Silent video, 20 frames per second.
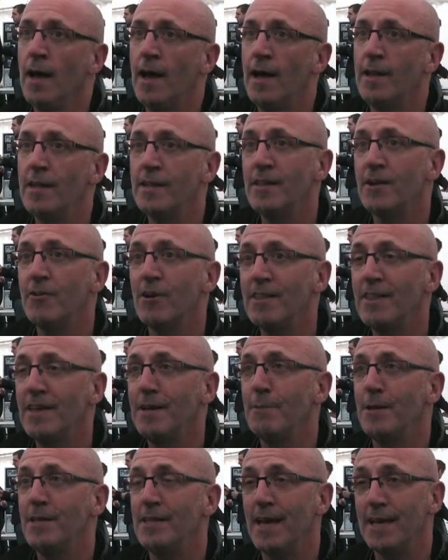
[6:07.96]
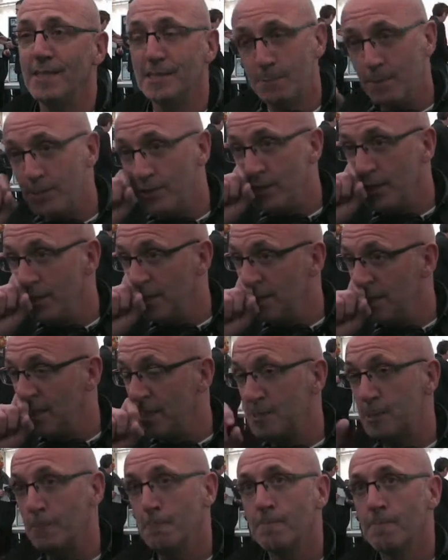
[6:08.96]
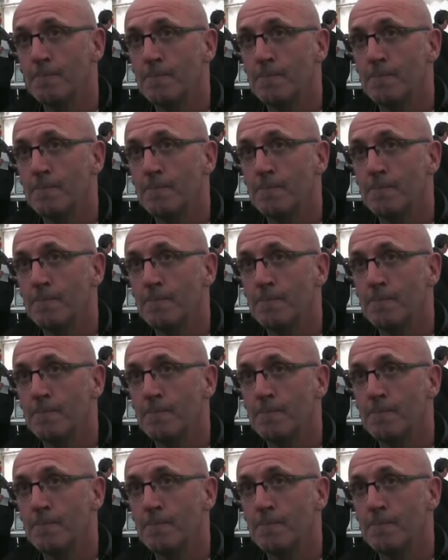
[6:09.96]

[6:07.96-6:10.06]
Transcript: I think the great thing about the exhibition is that